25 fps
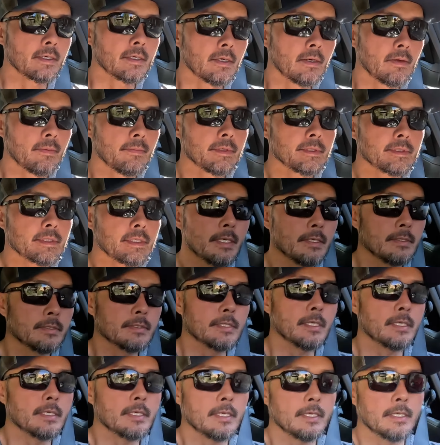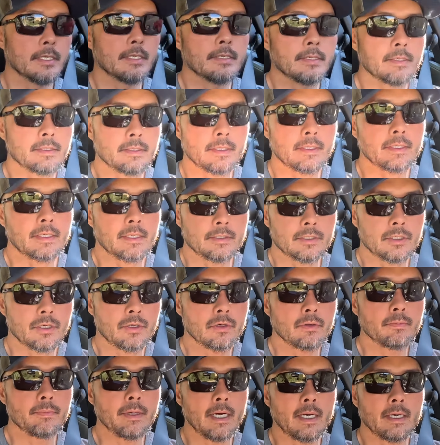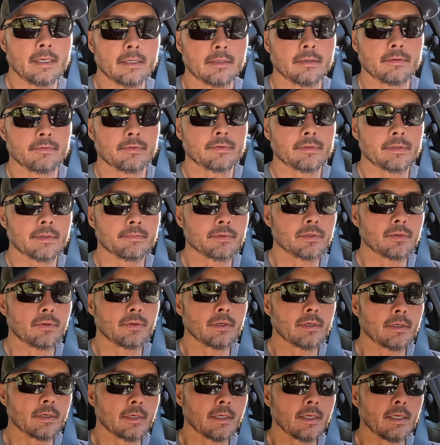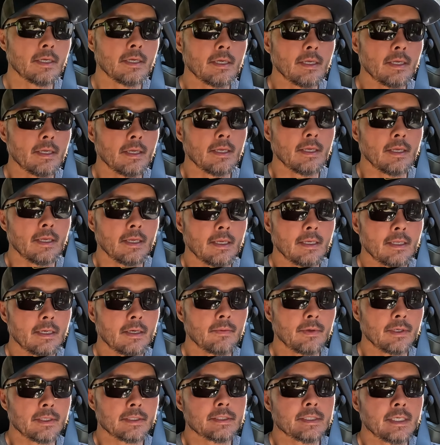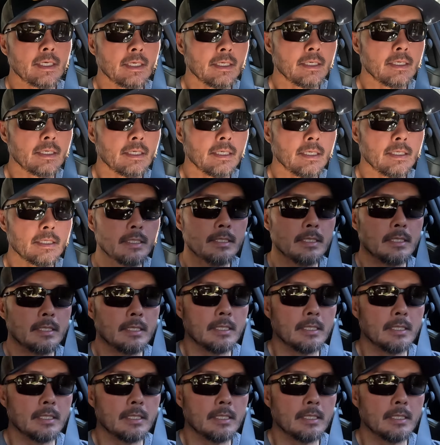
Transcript: almost sounds like a turbine of some sort. And I want to say it